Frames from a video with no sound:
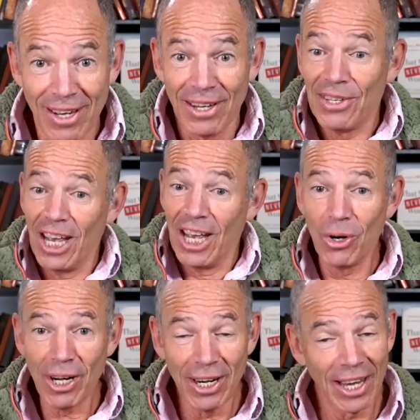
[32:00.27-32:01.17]
and say,
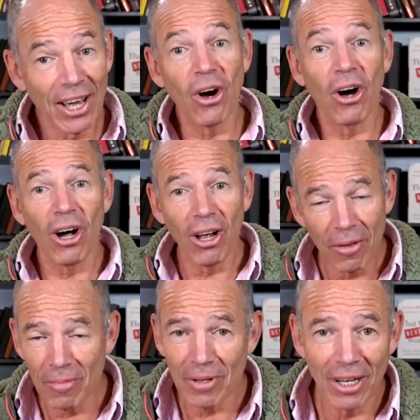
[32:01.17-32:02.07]
we're going to get
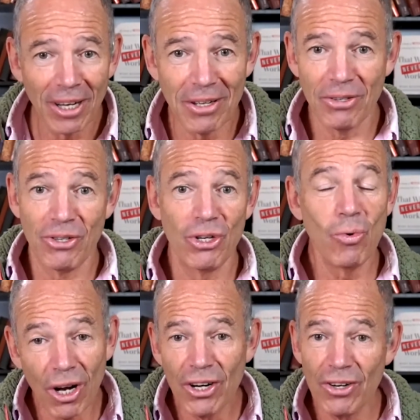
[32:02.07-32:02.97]
all
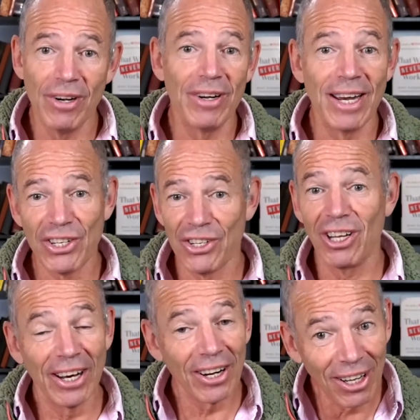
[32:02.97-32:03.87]
200
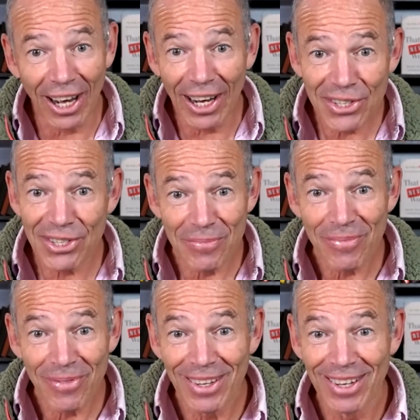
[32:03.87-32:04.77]
national airlines
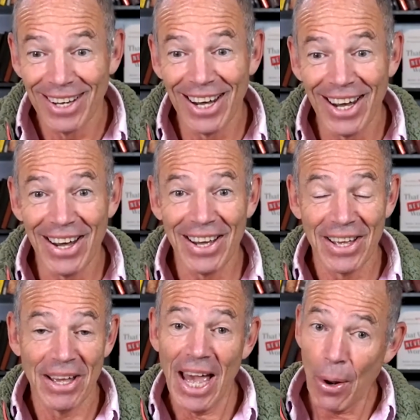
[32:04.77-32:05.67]
and
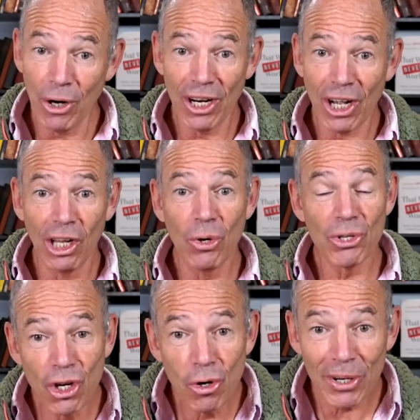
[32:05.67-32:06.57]
we're going to close
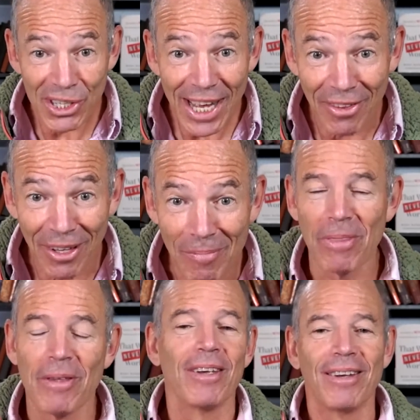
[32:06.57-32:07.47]
2% of them
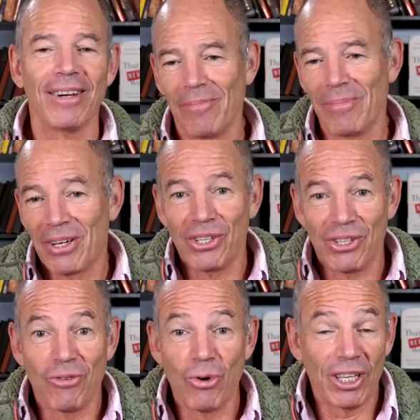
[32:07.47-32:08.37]
because
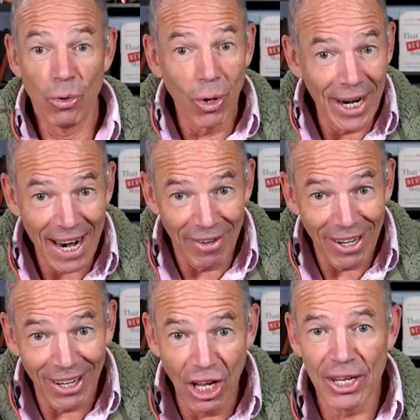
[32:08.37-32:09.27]
you quickly run out of
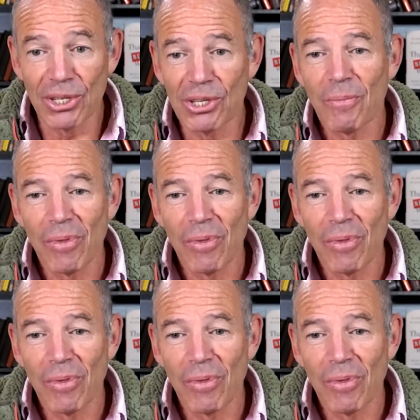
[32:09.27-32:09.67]
airlines.